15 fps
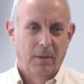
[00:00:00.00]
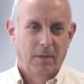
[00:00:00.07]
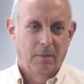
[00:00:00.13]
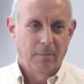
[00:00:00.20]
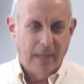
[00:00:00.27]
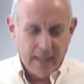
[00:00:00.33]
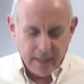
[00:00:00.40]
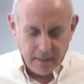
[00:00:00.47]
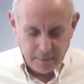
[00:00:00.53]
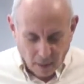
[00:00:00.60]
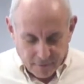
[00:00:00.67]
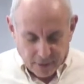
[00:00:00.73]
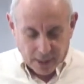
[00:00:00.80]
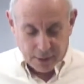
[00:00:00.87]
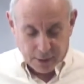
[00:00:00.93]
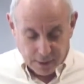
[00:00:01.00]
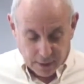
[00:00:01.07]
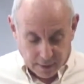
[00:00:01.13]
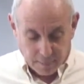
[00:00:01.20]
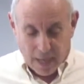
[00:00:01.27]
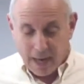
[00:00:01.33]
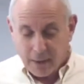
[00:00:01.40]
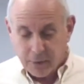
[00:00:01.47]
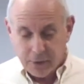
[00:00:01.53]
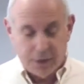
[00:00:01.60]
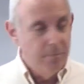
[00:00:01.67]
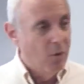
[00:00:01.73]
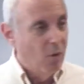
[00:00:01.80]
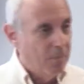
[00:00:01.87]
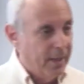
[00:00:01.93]
Many of us in the
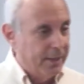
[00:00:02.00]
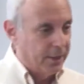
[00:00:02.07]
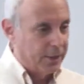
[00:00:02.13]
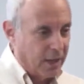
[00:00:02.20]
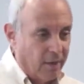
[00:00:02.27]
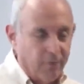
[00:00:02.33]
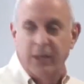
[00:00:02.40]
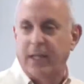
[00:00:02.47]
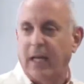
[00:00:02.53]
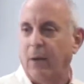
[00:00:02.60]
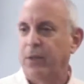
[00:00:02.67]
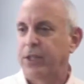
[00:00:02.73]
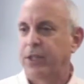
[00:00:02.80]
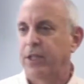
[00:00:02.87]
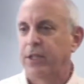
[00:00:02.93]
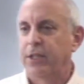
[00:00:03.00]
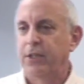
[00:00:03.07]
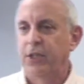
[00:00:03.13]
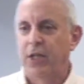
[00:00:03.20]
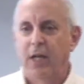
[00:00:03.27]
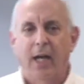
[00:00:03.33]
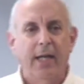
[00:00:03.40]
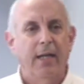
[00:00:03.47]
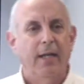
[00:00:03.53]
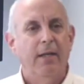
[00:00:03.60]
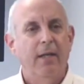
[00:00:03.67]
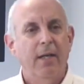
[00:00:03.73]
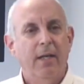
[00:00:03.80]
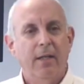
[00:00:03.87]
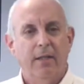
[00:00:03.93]
democracy movement discovered that with Citizens United,
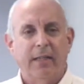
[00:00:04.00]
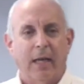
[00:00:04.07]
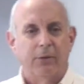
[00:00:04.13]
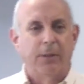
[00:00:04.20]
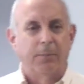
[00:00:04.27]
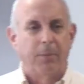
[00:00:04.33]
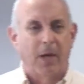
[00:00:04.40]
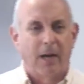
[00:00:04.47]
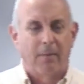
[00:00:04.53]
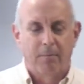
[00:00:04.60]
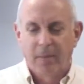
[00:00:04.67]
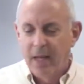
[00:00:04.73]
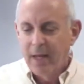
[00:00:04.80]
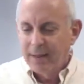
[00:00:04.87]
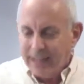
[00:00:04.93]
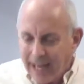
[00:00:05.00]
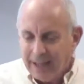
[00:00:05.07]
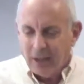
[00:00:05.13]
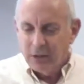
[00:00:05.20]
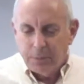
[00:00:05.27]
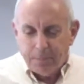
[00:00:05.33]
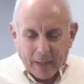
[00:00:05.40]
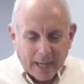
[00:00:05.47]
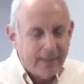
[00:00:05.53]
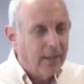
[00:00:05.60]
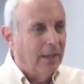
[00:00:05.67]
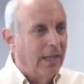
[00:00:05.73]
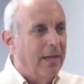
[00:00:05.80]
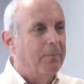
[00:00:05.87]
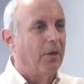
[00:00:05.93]
that was a problem. That goes back to
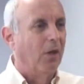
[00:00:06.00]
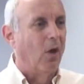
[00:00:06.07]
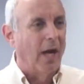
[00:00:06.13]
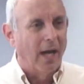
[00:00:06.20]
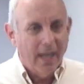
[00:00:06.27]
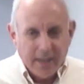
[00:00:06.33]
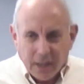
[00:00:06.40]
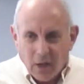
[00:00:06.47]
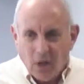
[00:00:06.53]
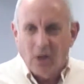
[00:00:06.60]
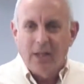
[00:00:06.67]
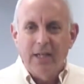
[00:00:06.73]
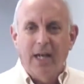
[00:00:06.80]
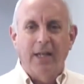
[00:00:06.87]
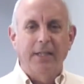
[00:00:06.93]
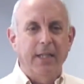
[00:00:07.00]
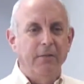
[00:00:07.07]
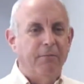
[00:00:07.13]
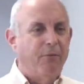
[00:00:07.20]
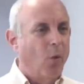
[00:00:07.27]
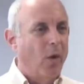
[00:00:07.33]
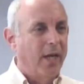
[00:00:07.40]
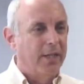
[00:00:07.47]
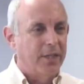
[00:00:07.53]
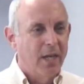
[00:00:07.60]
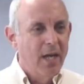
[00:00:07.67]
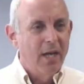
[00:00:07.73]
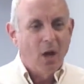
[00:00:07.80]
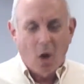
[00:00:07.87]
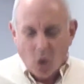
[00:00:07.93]
labor law in the early 1940s.
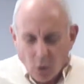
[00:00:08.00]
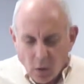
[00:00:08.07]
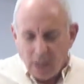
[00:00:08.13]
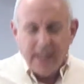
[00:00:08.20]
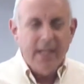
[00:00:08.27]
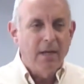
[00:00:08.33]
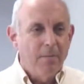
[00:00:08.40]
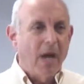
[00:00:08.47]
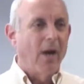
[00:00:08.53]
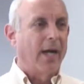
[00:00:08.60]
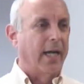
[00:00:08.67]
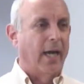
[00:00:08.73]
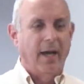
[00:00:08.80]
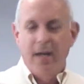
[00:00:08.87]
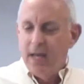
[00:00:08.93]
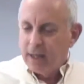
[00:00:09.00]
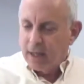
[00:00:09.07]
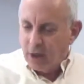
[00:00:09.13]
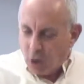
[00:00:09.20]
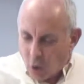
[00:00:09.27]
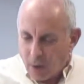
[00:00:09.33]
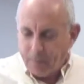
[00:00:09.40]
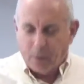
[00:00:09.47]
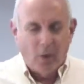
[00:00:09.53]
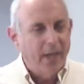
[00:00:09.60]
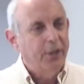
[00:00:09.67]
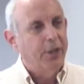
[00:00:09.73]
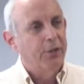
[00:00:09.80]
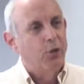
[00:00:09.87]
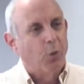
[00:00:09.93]
Only in America can
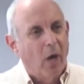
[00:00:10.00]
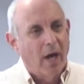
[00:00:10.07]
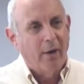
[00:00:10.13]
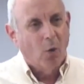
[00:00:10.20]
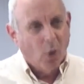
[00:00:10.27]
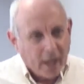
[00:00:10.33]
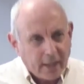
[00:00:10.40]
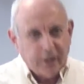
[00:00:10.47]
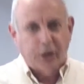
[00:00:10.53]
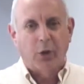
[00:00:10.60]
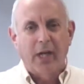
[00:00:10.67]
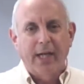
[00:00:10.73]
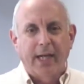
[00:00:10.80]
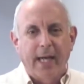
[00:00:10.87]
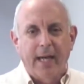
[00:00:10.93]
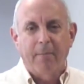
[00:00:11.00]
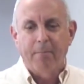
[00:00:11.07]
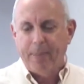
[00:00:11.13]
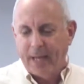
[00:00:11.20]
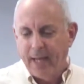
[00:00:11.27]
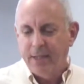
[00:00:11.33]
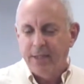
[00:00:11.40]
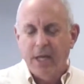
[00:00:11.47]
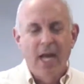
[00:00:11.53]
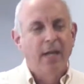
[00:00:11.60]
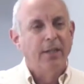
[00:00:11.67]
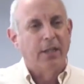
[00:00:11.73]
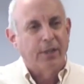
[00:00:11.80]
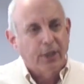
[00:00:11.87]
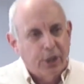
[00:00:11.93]
corporations run orchestrated campaigns
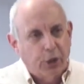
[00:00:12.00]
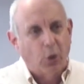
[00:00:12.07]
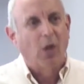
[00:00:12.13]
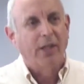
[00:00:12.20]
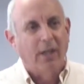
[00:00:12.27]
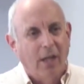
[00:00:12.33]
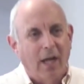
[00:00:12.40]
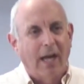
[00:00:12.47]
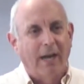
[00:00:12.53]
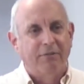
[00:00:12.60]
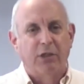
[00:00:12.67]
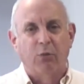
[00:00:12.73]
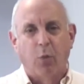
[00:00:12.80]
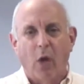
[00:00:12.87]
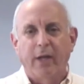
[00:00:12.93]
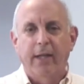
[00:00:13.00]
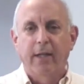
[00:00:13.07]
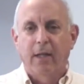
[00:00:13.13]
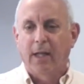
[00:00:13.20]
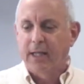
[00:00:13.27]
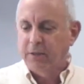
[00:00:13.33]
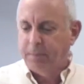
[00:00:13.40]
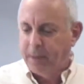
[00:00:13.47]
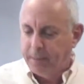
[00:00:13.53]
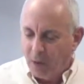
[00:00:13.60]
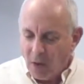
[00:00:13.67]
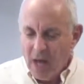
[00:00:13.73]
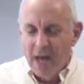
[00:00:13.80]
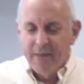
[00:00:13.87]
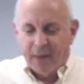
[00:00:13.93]
to destroy the lives of working class
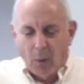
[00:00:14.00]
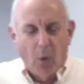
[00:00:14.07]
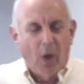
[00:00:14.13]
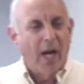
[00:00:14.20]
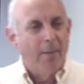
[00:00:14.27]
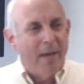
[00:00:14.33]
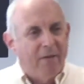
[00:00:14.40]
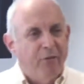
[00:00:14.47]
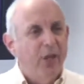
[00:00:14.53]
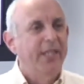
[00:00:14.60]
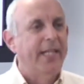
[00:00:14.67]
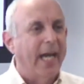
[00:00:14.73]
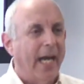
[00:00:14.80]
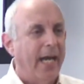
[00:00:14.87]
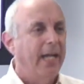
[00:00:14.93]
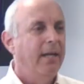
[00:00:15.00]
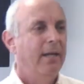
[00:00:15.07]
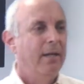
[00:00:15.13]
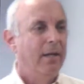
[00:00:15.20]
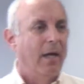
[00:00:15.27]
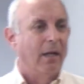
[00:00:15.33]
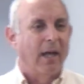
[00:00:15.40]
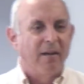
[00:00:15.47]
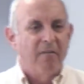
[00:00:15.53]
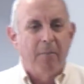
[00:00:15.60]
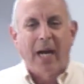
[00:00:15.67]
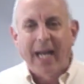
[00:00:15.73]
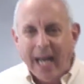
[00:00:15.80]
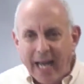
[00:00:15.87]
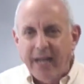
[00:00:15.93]
people. They run them every day. A lot of
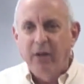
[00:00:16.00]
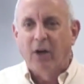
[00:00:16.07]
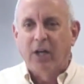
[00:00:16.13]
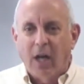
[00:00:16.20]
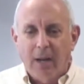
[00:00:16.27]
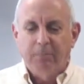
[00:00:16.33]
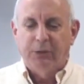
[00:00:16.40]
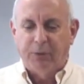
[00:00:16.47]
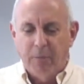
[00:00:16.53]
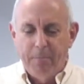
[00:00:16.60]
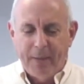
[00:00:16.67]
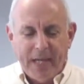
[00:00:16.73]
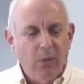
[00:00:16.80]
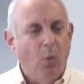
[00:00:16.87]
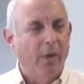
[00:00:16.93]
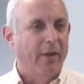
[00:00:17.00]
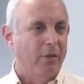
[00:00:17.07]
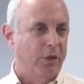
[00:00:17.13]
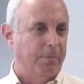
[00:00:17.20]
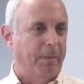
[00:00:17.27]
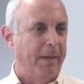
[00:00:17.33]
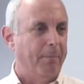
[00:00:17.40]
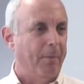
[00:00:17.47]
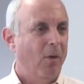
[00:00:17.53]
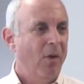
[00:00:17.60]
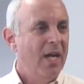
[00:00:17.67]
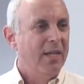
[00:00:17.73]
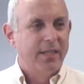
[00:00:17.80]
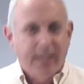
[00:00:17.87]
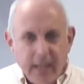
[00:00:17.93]
my anger comes from being with those people,
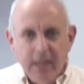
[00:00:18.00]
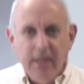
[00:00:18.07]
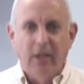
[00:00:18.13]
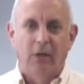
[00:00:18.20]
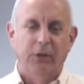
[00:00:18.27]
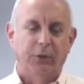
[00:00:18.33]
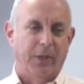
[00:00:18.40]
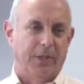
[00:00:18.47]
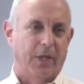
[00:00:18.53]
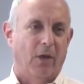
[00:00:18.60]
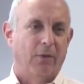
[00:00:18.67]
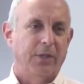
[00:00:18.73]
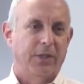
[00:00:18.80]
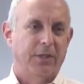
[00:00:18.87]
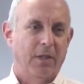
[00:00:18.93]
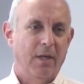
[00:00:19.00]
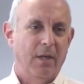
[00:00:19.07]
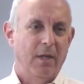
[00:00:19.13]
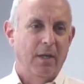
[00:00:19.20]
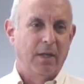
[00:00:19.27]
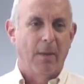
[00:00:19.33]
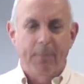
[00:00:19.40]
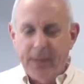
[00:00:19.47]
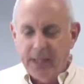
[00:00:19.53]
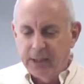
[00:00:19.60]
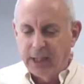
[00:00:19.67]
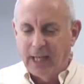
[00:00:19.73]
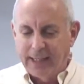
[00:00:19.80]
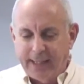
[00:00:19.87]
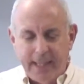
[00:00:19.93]
seeing those results.
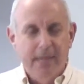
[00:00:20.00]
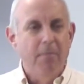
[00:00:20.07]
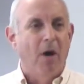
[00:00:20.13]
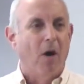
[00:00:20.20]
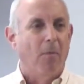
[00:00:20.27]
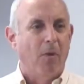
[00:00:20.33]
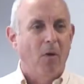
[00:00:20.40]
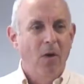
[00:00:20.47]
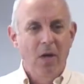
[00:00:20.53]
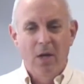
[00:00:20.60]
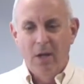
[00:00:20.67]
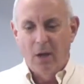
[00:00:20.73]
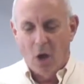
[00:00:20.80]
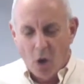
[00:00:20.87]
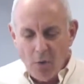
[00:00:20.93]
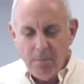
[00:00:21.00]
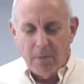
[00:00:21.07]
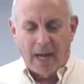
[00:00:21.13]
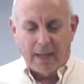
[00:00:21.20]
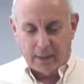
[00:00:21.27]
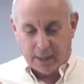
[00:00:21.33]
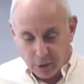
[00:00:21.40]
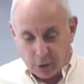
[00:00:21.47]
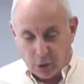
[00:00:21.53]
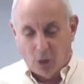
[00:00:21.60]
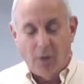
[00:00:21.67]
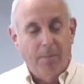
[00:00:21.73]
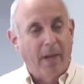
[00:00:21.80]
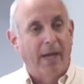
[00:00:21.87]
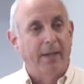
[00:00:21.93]
Companies like T-Mobile,
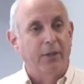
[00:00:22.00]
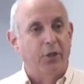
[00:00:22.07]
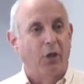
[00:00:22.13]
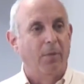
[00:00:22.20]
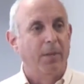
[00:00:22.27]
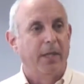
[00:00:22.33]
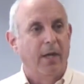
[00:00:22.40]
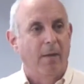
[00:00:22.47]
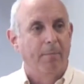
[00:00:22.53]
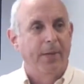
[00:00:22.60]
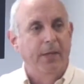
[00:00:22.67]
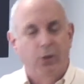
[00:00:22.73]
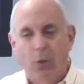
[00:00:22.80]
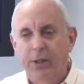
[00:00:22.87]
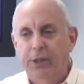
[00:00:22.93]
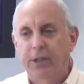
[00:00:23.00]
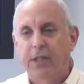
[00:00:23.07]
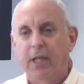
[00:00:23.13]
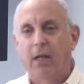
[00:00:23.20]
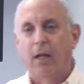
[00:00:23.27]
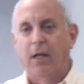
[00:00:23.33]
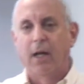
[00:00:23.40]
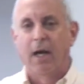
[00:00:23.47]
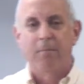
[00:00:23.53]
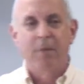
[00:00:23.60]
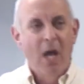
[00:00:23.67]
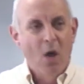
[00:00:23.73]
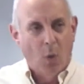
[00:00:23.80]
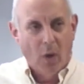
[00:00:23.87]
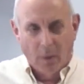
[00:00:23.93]
controlled by the German company Deutsche Telekom,
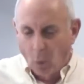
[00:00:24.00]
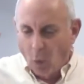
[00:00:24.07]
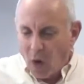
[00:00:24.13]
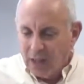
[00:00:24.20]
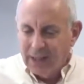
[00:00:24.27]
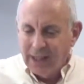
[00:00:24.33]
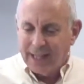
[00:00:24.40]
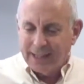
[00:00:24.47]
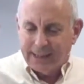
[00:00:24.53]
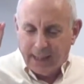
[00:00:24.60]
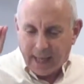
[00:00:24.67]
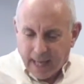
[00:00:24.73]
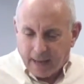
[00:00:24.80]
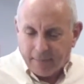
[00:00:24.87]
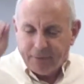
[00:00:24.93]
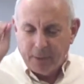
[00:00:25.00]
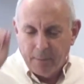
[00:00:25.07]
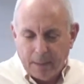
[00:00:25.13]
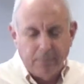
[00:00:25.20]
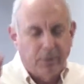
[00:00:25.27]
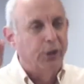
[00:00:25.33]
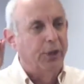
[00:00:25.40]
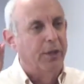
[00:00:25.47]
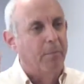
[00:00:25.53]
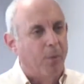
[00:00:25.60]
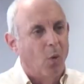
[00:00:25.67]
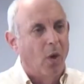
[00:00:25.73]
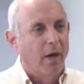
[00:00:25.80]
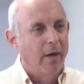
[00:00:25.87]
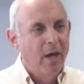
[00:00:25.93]
where one less than half the members of the
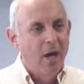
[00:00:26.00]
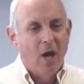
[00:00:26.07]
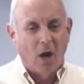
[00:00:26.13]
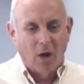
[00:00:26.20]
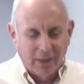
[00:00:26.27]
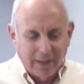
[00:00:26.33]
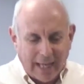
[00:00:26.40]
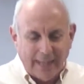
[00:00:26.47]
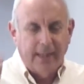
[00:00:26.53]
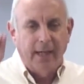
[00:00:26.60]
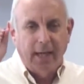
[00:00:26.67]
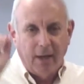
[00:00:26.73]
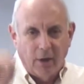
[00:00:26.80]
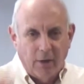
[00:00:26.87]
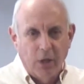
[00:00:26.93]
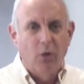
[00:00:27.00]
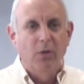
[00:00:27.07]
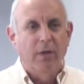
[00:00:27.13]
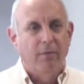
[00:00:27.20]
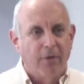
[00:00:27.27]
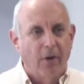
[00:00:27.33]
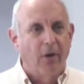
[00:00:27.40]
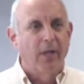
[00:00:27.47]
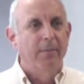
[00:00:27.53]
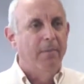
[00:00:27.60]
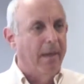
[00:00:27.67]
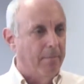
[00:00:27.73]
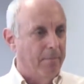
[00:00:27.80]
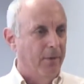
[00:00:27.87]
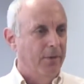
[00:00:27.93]
board are elected and are Union Verdi
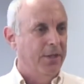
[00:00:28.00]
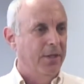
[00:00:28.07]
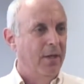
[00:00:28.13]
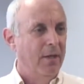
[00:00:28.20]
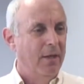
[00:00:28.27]
members,